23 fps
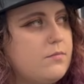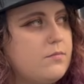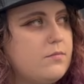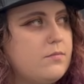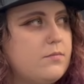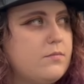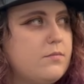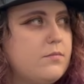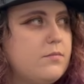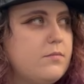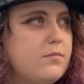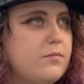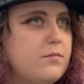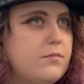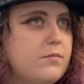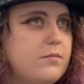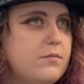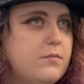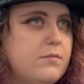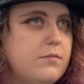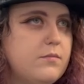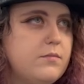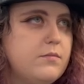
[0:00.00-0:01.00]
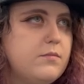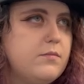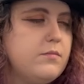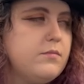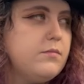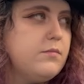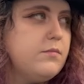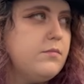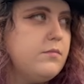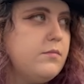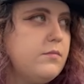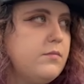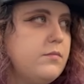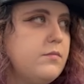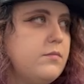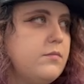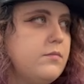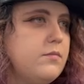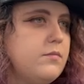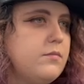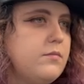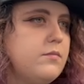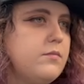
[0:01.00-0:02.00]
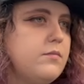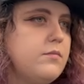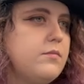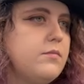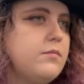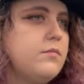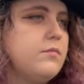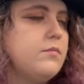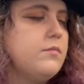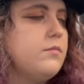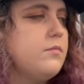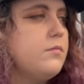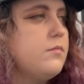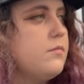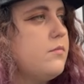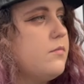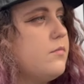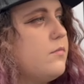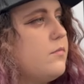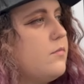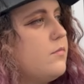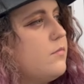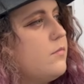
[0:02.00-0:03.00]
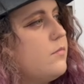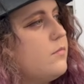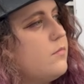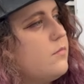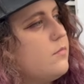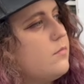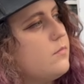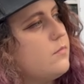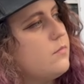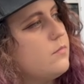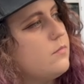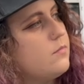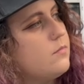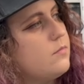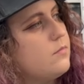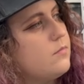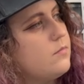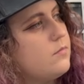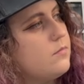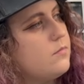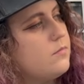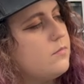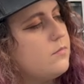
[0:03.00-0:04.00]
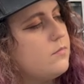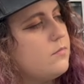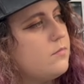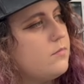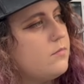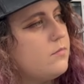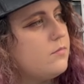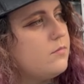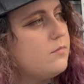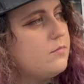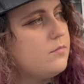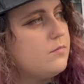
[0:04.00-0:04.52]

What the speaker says: The person shown says nothing.